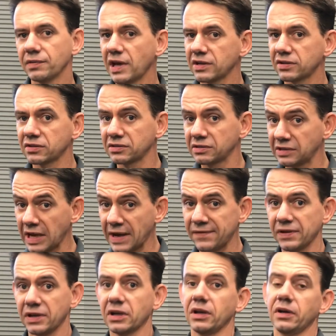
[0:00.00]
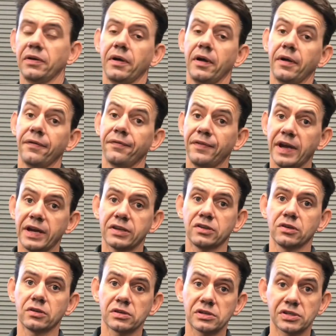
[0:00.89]
that's definitely going to affect
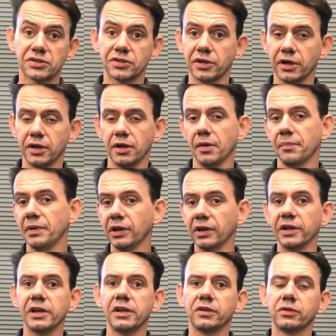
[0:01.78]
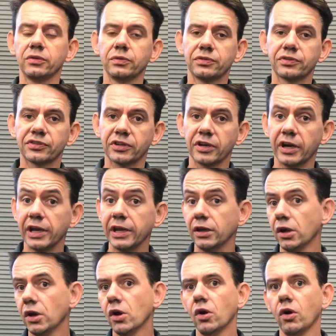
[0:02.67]
your ability to
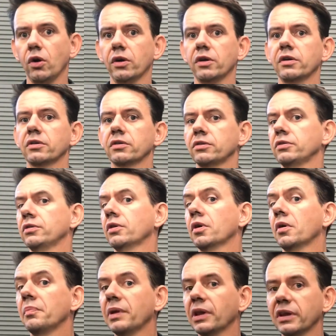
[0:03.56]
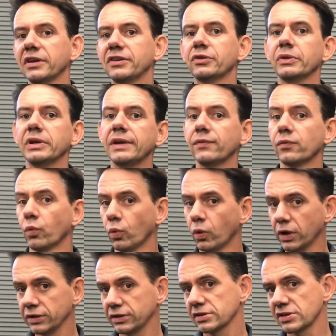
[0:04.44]
study or your ability to even
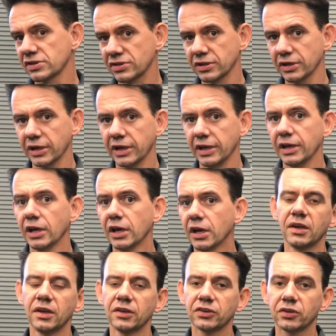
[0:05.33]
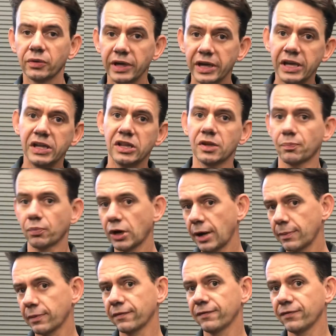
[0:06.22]
want to study. So eating the
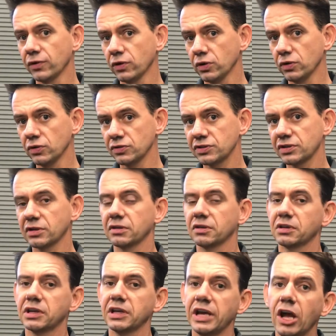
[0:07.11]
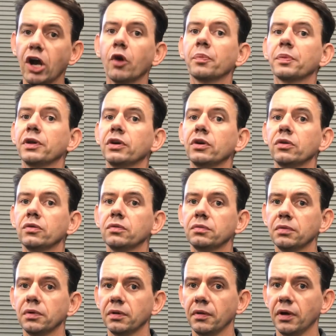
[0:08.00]
proper foods can help
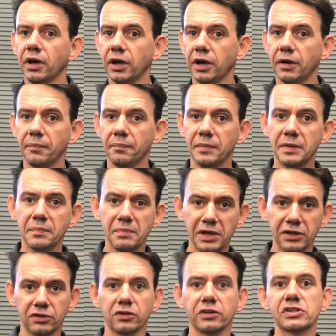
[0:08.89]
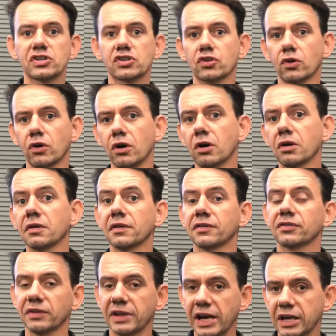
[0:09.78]
you be mentally strong.
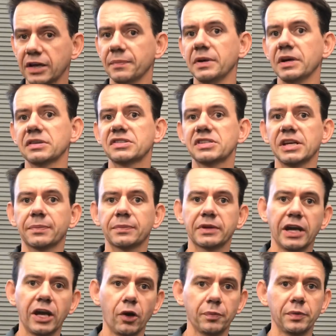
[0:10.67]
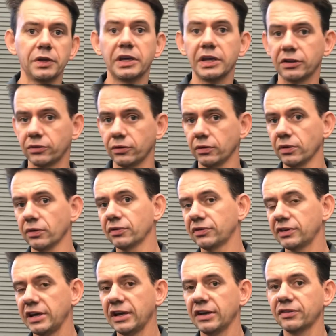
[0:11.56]
So that could be a tip to help you get through
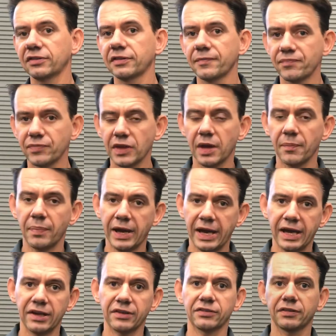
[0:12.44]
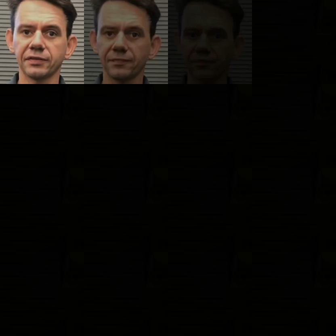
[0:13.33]
those tests and pass.